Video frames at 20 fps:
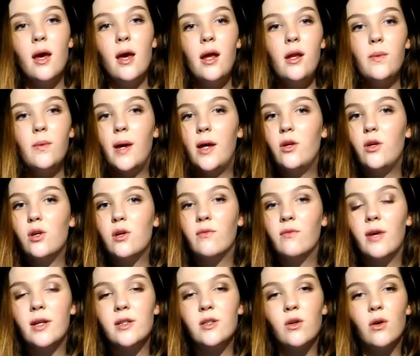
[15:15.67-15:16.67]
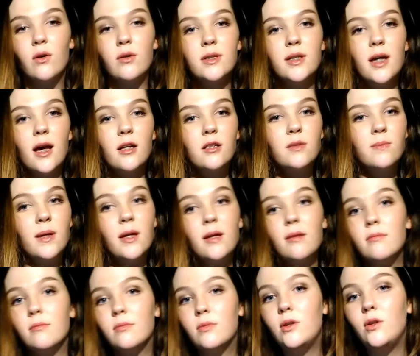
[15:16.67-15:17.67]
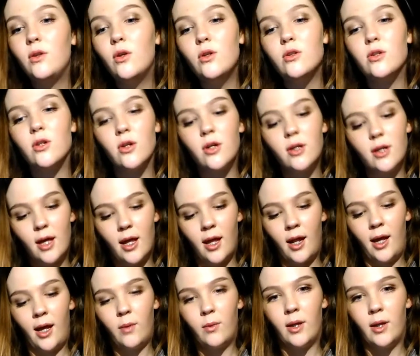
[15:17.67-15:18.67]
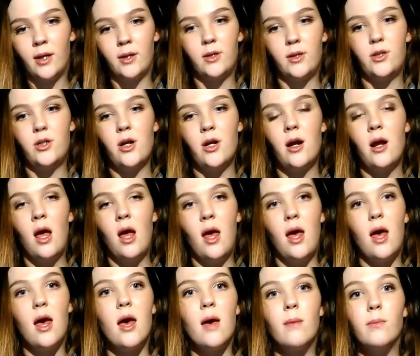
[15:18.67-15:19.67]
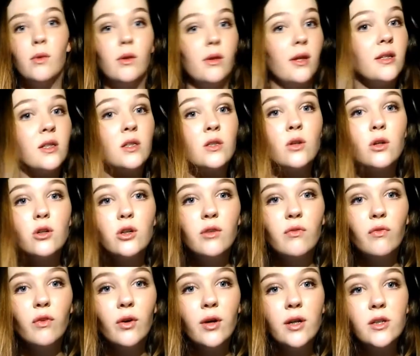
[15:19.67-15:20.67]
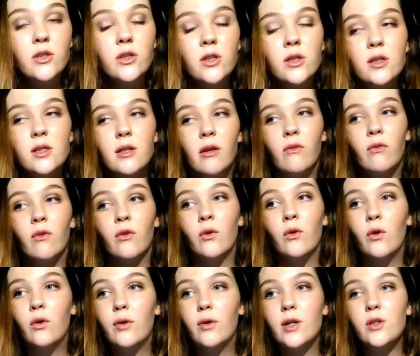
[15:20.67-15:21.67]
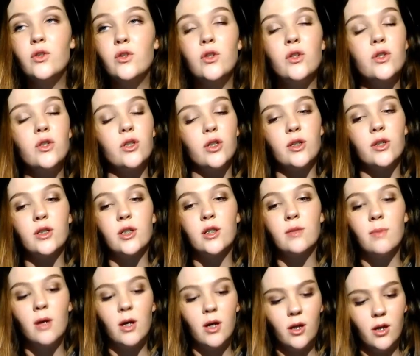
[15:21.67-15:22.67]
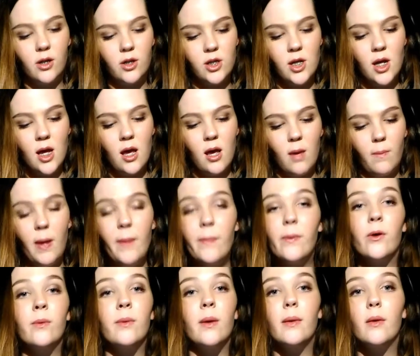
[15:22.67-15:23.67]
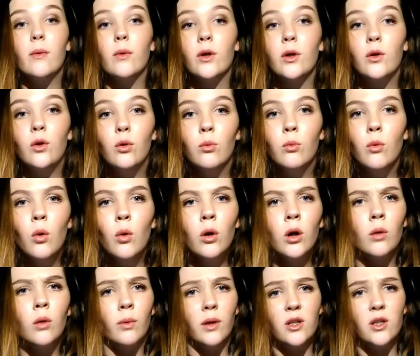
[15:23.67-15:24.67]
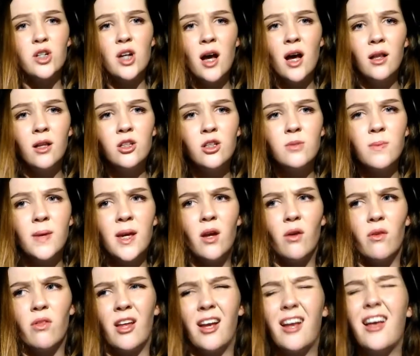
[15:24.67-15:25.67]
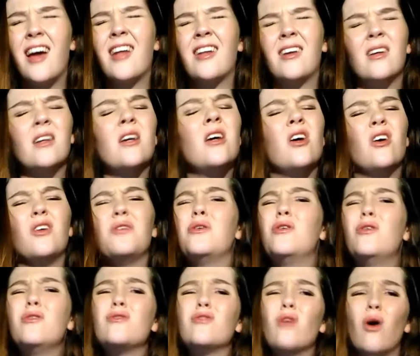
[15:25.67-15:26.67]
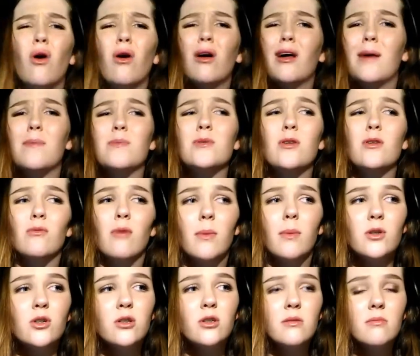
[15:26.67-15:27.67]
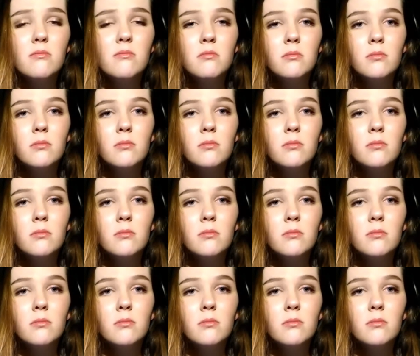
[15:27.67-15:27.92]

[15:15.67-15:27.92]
Any way you can find to contact me, you do it and I will answer. This is not just for Christians, it's for non-Christians just as much. People who maybe want to know more or want to challenge me or think, Hannah, you talk absolute rubbish.